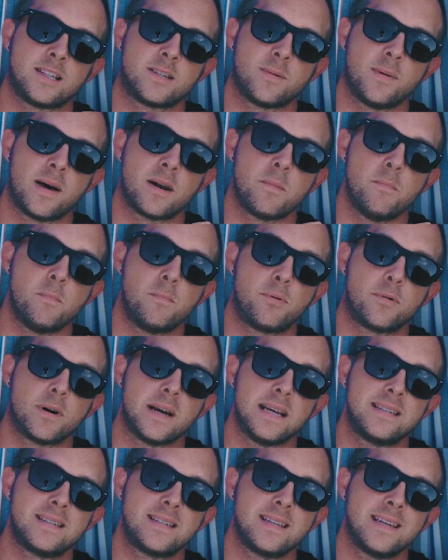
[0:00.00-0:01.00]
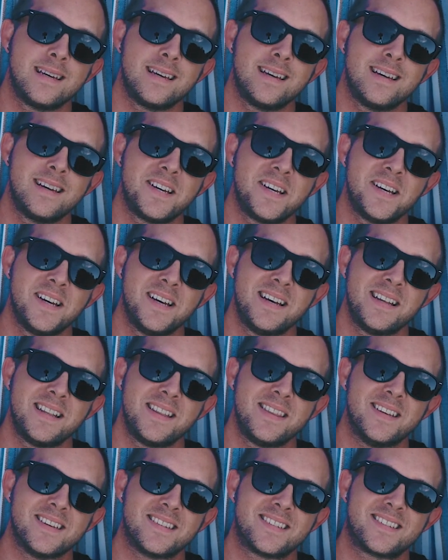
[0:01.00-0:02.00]
it's about embracing
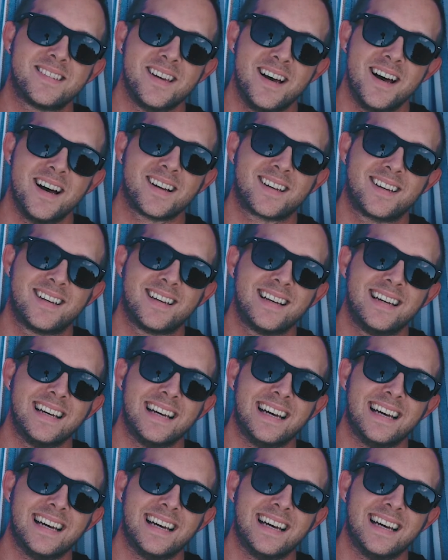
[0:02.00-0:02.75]
the suck.